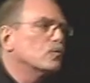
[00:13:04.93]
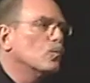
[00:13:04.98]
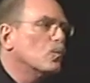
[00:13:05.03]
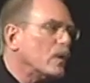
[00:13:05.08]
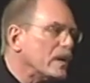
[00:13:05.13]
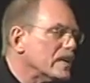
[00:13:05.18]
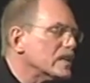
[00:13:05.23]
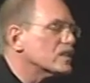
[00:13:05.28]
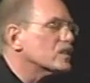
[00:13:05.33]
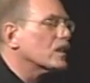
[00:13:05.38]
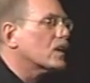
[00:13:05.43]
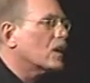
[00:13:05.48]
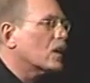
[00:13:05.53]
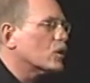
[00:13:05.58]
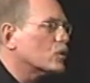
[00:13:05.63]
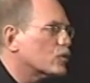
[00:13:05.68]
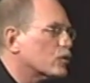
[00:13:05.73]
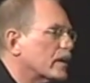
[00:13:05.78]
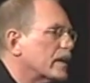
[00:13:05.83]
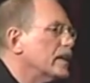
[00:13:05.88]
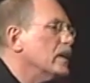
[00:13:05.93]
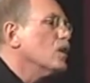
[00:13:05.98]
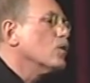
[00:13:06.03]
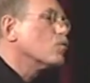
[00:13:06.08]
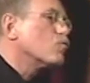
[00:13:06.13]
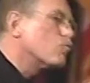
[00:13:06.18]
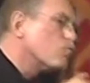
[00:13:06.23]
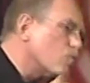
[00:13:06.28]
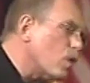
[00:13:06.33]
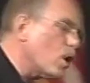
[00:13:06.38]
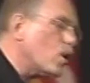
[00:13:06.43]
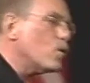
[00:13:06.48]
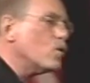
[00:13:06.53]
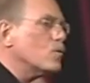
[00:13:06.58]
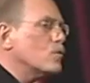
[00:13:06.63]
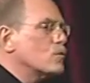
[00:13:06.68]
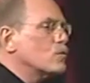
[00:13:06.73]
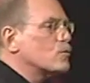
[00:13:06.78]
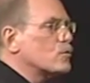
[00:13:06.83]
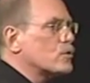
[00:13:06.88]
We as a country
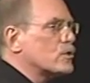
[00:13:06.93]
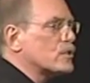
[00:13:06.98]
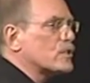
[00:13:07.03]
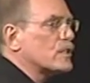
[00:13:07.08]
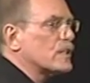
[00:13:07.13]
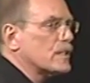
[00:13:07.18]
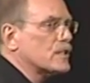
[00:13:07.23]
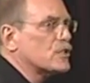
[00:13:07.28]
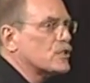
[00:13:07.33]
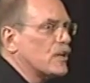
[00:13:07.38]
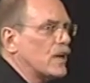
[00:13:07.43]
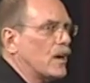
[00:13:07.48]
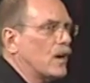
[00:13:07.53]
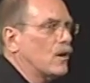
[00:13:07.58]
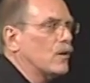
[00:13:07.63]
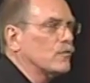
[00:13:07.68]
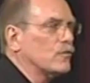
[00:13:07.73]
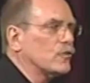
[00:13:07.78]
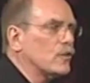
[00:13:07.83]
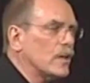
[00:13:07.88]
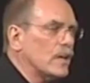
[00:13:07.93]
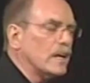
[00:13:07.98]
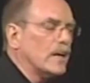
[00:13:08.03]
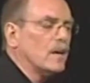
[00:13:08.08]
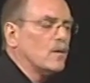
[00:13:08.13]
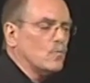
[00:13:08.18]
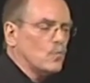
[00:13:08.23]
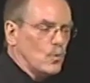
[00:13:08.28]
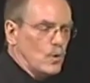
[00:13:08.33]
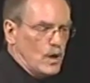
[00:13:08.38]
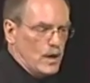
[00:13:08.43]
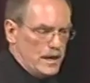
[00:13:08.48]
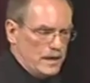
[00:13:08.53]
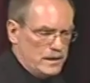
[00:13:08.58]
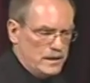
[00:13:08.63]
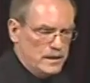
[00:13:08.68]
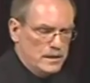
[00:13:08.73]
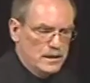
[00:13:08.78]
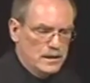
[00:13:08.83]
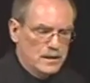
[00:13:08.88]
rose to the challenge and
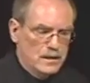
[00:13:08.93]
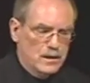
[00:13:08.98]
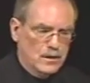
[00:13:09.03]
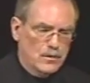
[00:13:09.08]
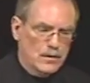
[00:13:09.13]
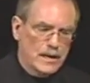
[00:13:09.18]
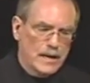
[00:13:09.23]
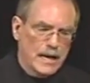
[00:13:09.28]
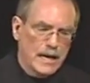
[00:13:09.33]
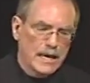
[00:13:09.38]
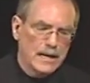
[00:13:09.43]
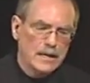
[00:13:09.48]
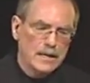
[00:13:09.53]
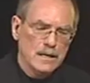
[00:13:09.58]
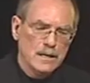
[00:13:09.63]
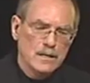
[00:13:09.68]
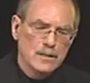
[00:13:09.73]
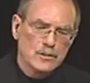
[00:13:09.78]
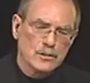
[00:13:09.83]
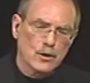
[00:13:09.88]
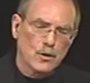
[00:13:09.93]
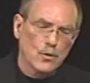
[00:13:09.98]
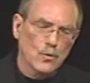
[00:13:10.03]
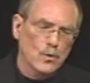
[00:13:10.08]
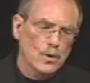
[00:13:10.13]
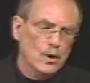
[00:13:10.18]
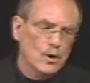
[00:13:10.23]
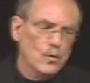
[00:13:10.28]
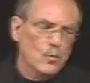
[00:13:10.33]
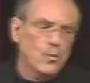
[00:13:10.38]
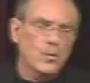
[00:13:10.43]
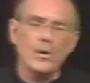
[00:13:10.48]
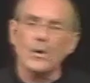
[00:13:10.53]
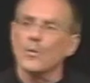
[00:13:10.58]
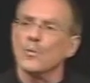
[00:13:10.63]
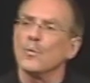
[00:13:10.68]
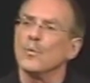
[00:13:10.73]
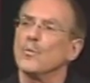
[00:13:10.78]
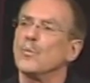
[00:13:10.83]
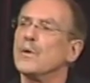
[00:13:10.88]
won. Okay, so
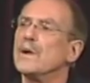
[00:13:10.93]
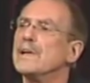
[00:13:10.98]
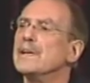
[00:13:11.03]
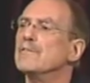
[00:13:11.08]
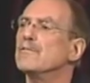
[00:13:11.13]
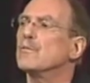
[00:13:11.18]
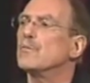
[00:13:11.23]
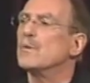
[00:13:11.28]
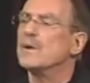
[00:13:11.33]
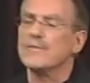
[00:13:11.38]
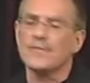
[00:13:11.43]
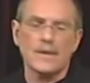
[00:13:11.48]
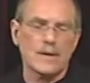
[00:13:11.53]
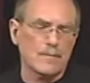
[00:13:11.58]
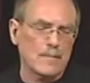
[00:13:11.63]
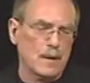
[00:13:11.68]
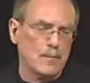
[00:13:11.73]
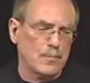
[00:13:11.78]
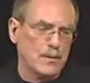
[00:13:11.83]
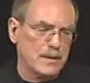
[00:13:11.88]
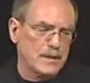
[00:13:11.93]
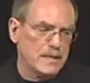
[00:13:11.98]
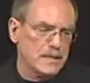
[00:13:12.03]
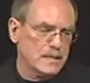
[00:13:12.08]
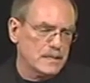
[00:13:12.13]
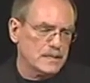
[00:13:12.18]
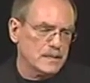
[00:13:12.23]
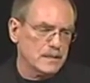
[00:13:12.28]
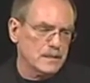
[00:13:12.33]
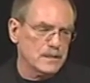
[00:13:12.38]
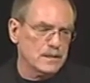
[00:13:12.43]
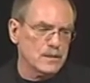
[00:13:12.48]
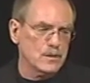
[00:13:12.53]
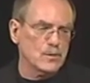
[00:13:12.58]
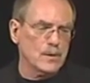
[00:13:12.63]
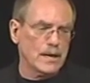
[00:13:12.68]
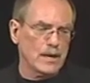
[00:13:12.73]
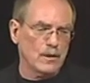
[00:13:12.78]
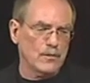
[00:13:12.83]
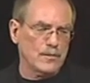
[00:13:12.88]
we've come up with this new
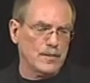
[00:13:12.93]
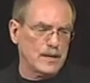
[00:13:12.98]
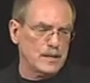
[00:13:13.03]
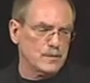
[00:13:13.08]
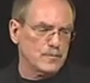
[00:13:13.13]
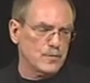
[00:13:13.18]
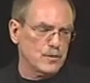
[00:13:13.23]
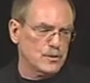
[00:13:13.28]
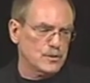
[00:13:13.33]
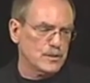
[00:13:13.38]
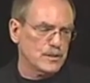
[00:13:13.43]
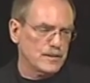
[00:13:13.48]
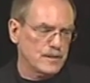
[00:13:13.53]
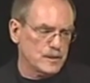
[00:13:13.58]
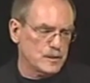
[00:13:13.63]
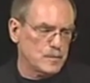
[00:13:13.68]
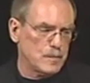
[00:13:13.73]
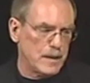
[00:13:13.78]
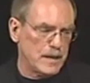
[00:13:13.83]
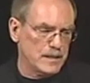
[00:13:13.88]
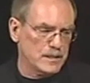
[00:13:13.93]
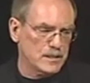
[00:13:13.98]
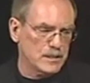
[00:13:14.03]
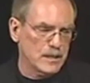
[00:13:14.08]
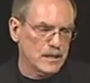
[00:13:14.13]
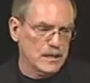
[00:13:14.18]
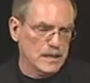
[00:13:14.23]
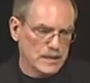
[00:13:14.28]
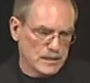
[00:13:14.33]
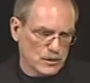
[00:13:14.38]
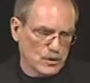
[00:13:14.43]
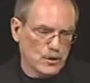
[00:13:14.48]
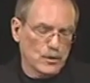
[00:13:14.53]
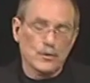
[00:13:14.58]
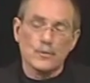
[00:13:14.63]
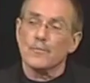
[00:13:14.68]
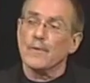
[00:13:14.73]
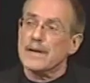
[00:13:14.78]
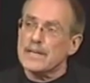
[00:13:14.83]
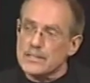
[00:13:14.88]
health age version of the space. It's called
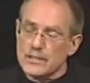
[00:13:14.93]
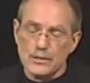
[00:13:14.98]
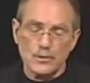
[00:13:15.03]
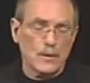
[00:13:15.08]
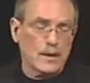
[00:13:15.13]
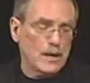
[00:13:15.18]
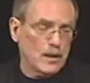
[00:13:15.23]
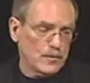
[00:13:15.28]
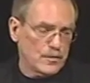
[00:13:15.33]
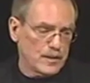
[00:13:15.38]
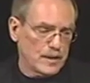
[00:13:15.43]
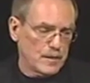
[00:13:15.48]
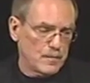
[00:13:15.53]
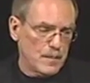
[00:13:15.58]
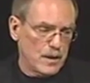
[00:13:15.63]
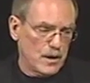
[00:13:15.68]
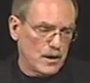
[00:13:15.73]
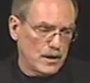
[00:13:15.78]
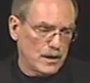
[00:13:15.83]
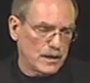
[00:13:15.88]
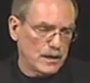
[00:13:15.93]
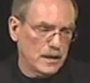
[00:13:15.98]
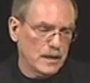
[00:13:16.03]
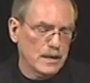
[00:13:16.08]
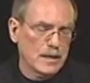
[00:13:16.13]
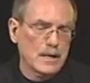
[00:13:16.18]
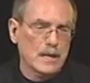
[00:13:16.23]
the Race to a Healthy America.